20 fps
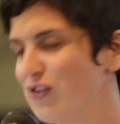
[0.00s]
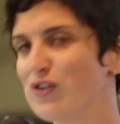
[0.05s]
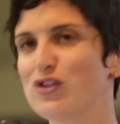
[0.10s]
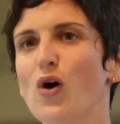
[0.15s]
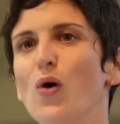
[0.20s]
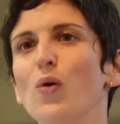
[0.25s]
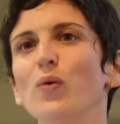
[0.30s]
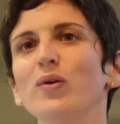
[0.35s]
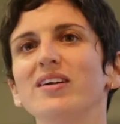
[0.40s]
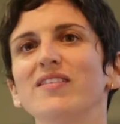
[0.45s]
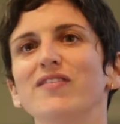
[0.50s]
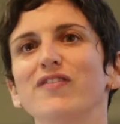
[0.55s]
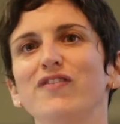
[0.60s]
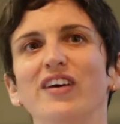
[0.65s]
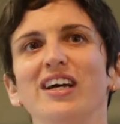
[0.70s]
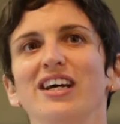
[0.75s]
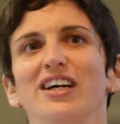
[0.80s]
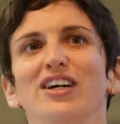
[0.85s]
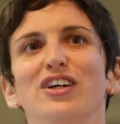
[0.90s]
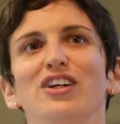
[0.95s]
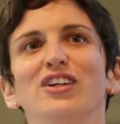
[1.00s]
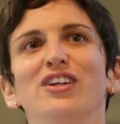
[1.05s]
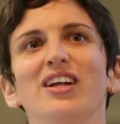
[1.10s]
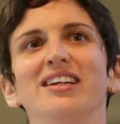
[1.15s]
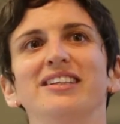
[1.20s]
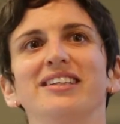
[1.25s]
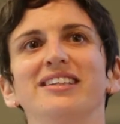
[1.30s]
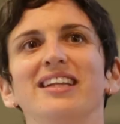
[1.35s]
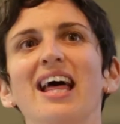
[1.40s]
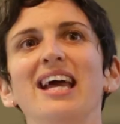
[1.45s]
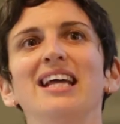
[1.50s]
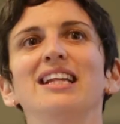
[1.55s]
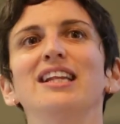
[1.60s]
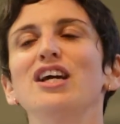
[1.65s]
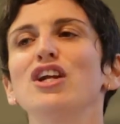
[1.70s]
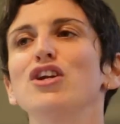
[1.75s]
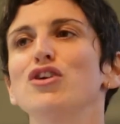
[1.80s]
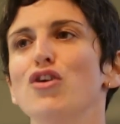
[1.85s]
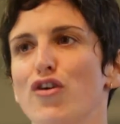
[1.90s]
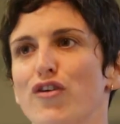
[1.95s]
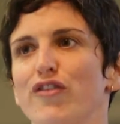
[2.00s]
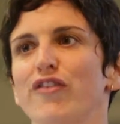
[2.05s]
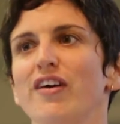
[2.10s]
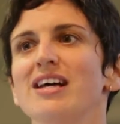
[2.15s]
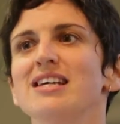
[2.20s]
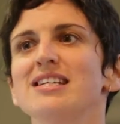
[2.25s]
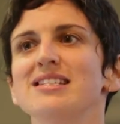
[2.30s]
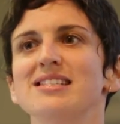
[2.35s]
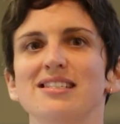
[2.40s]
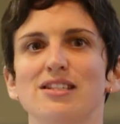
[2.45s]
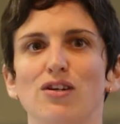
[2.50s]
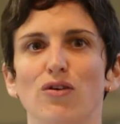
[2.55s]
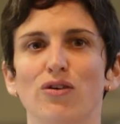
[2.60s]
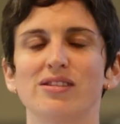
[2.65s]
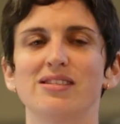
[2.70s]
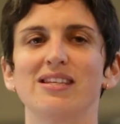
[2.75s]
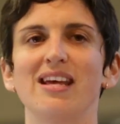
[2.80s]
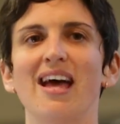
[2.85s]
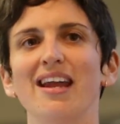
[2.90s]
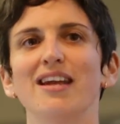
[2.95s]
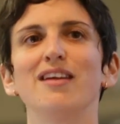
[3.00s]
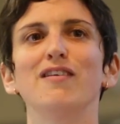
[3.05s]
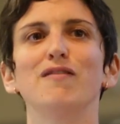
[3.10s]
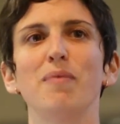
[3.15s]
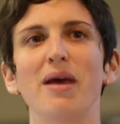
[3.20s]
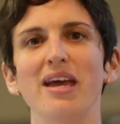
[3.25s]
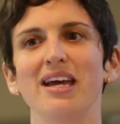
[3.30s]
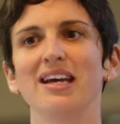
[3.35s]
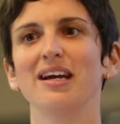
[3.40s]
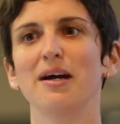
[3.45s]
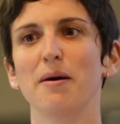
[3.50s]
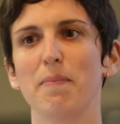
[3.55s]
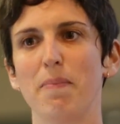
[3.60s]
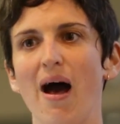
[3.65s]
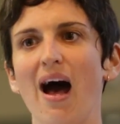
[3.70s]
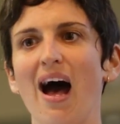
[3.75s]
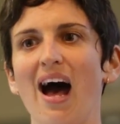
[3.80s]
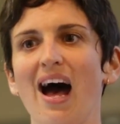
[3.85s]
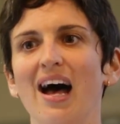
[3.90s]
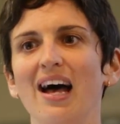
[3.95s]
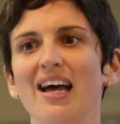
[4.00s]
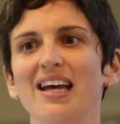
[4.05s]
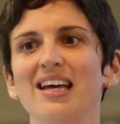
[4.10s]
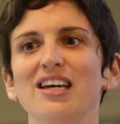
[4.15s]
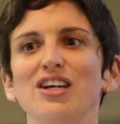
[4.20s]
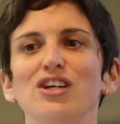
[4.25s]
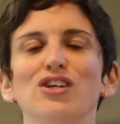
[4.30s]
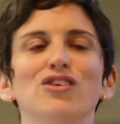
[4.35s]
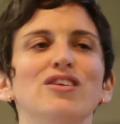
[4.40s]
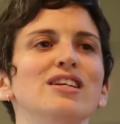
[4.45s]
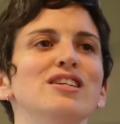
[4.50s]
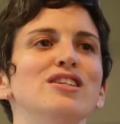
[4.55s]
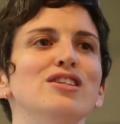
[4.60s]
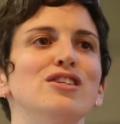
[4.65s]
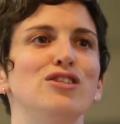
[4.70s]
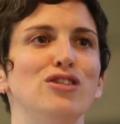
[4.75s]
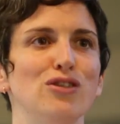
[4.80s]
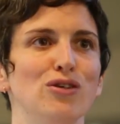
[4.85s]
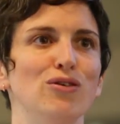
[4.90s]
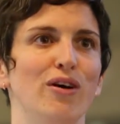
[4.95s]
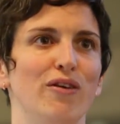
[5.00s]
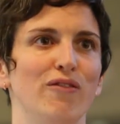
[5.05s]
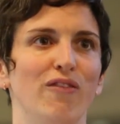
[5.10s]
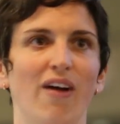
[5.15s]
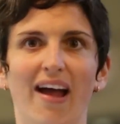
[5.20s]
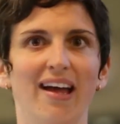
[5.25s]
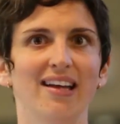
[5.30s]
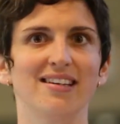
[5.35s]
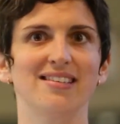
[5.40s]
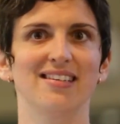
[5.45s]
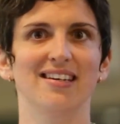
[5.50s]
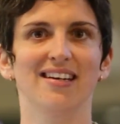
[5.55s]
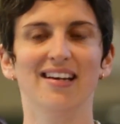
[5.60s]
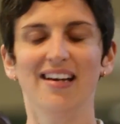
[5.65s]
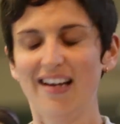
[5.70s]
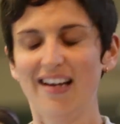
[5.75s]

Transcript: you don't feel slightly nervous towards the end of baking a pie, you didn't do it right.